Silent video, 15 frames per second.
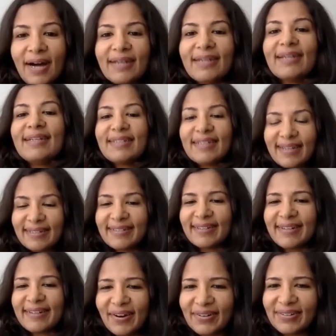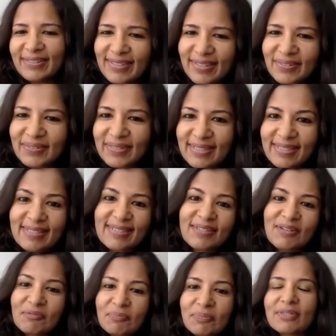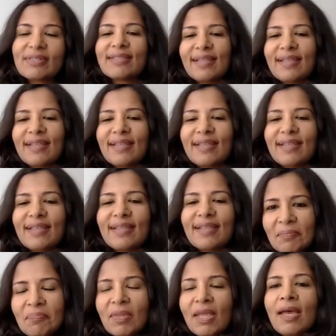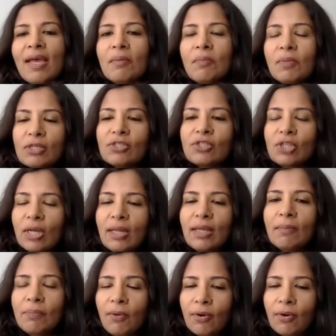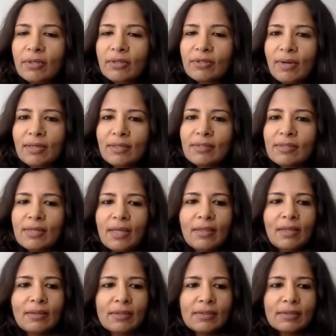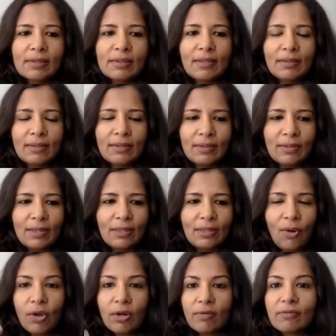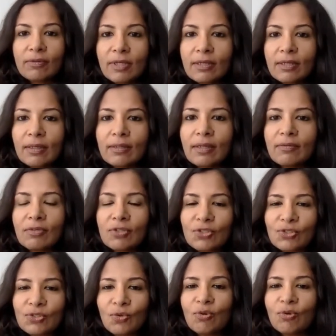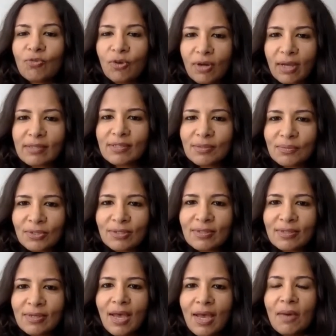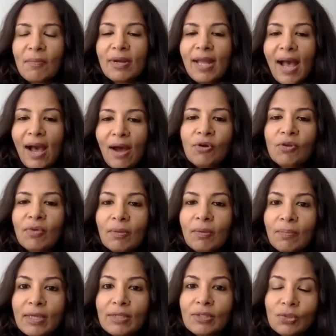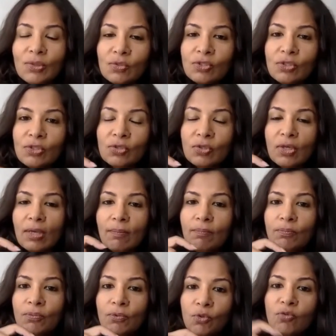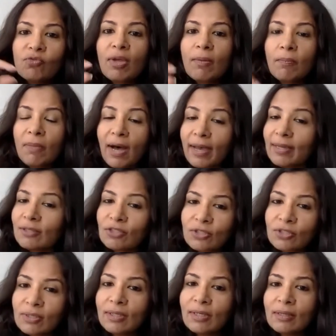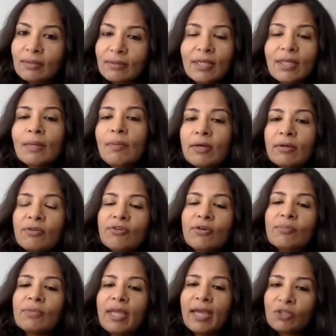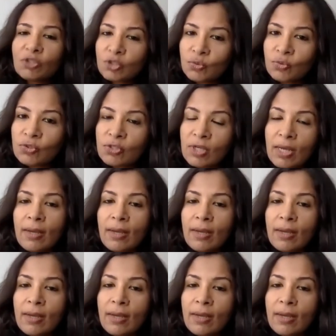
unintended consequences of personalization. But it's really important to understand that there's a lot of data that we store for customers, but how do we best use it to improve their buying journey and think about it from their shoes,